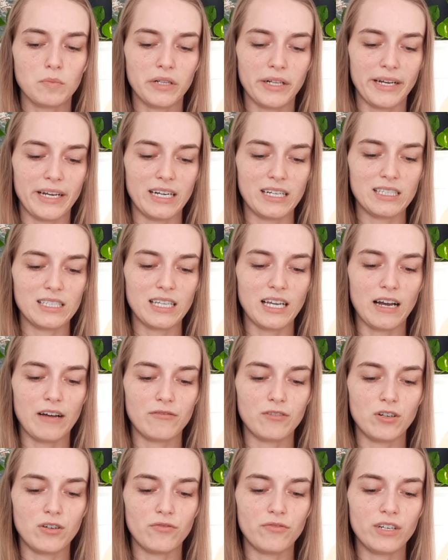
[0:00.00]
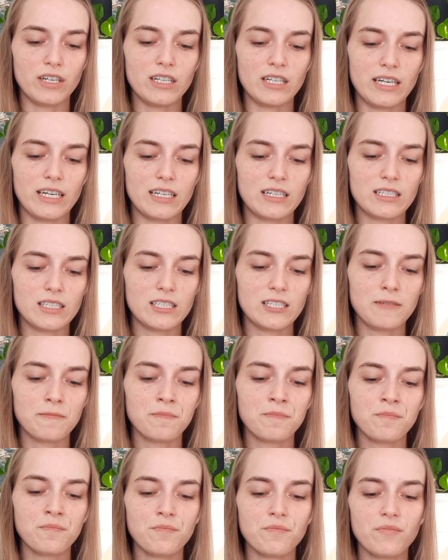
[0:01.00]
plants, have no feelings.
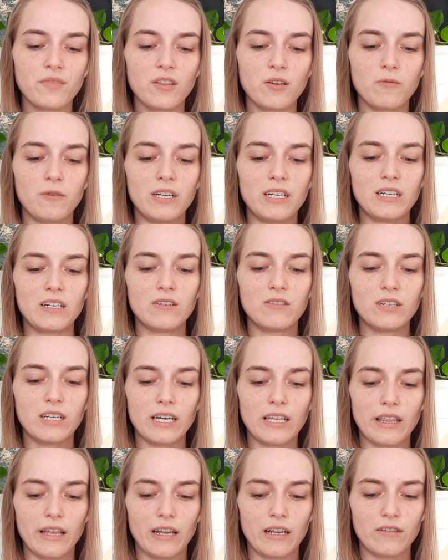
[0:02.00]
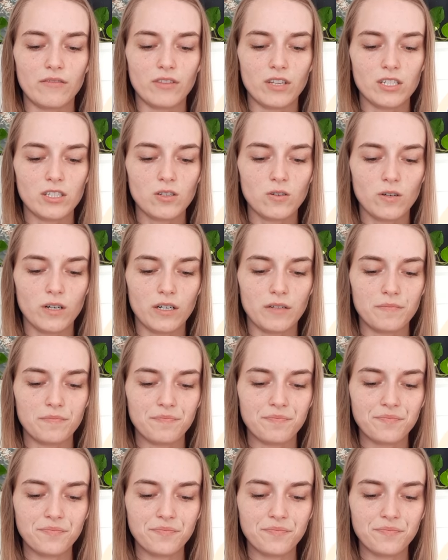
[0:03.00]
We know nothing of the sort.